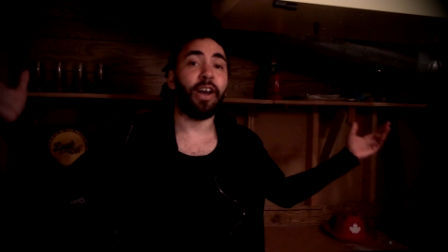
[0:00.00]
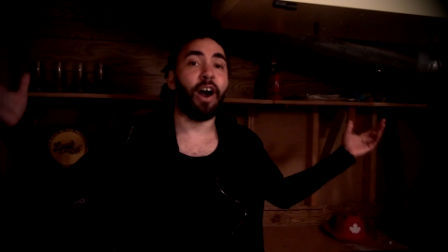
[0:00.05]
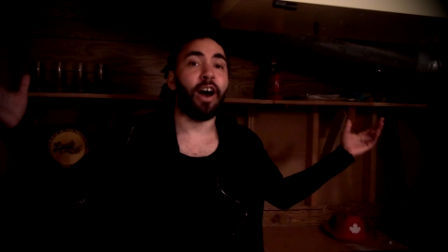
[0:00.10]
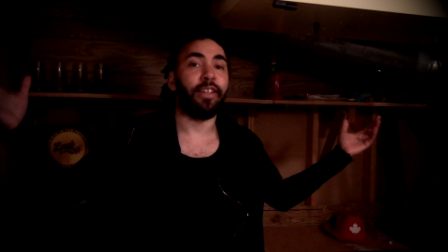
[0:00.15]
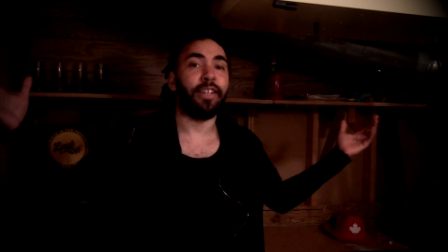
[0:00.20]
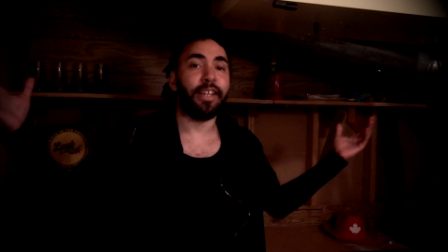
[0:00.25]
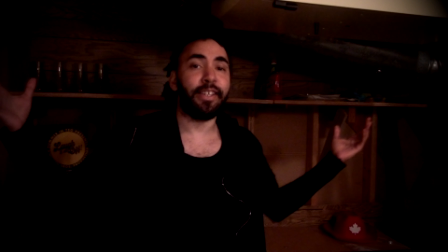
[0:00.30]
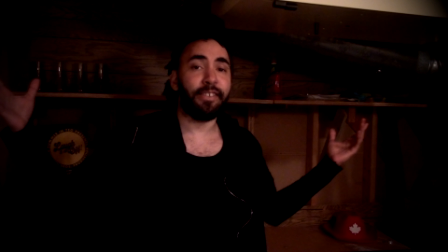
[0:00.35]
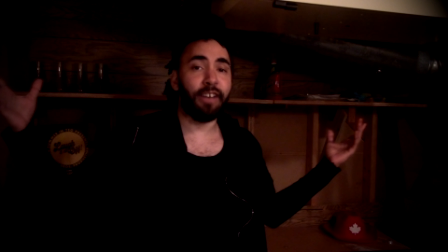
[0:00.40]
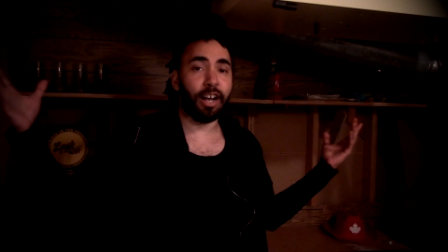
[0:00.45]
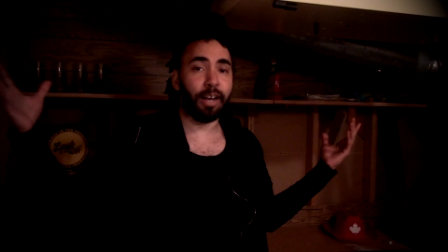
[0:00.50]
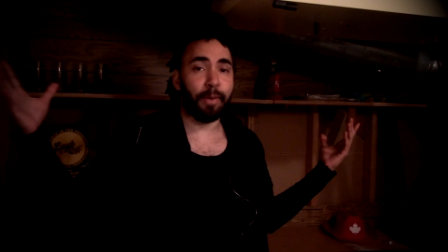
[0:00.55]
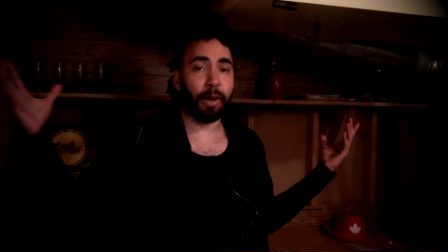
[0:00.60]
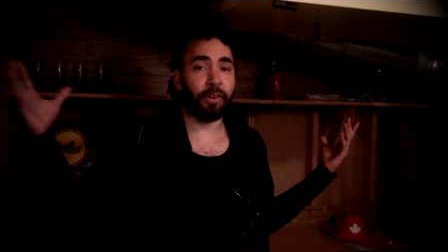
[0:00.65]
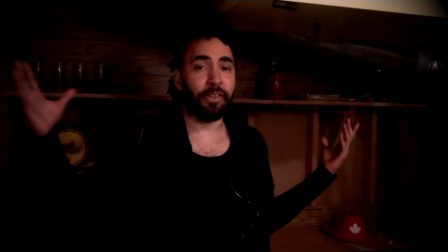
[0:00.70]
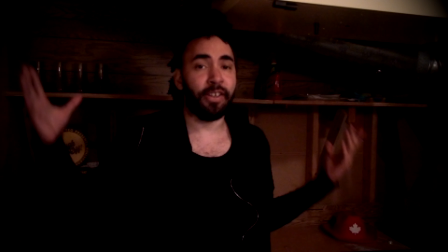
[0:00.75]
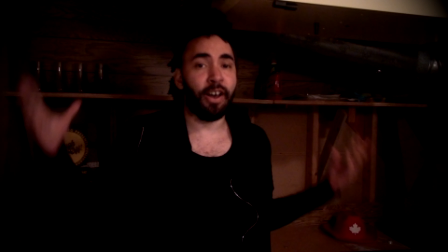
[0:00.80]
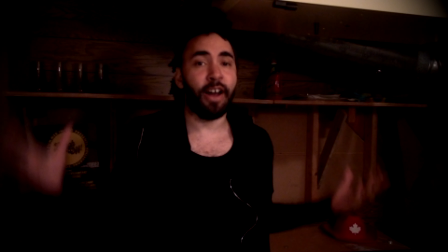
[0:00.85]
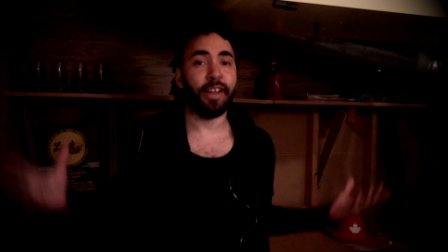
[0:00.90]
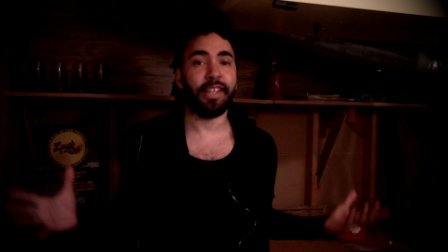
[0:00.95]
on. Let's talk
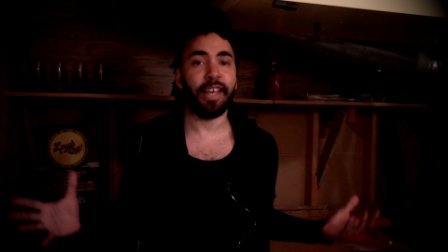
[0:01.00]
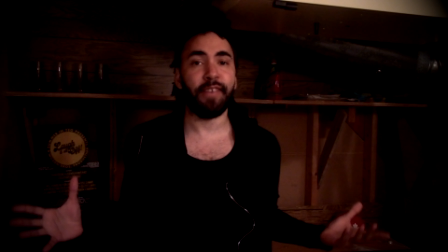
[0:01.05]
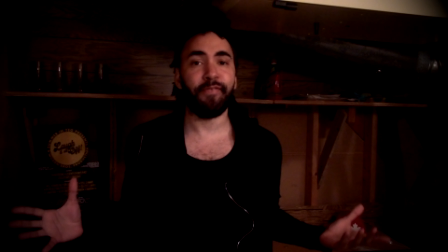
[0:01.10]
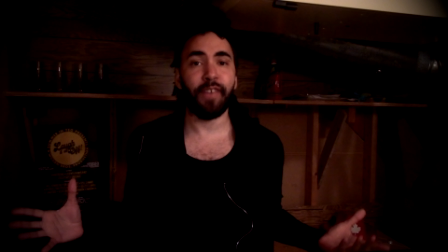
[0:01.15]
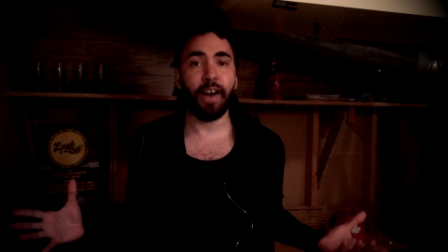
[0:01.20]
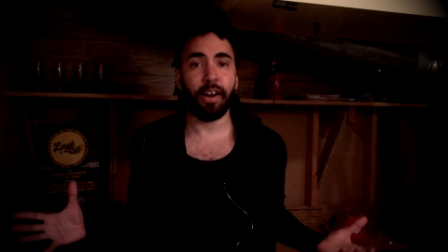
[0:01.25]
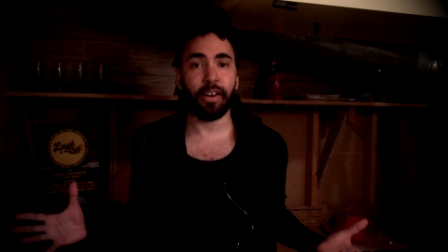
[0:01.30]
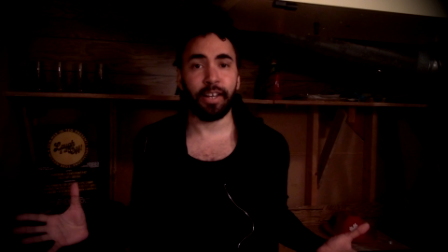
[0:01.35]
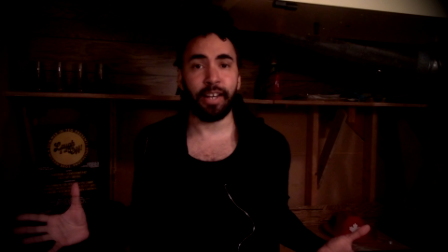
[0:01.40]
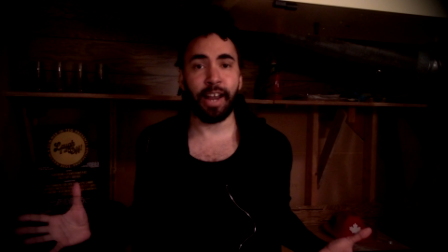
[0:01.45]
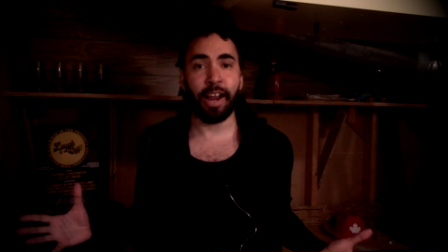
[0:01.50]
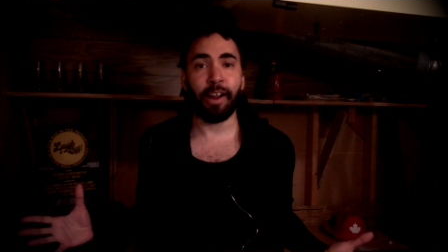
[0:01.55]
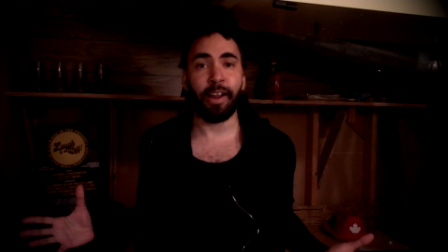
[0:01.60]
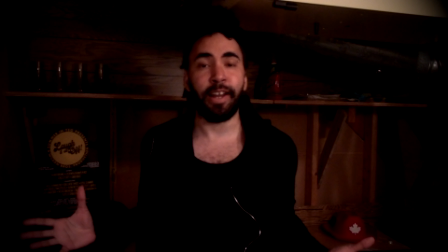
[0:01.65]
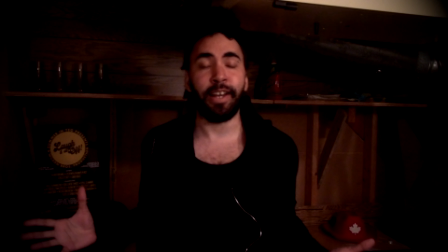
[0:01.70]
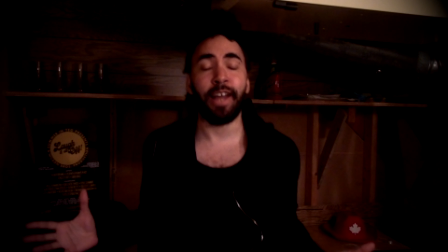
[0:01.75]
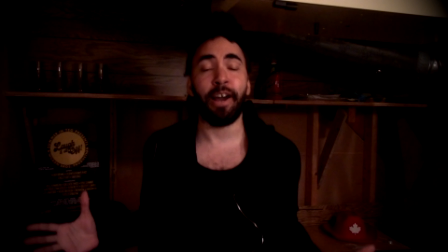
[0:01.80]
about Dante Falconeri.